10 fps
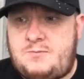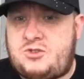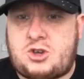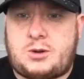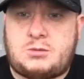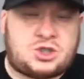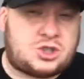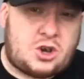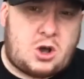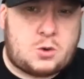So it was
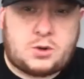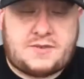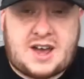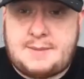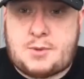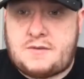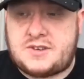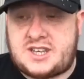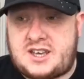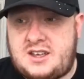just an awkward vibe. But
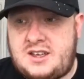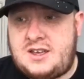obviously,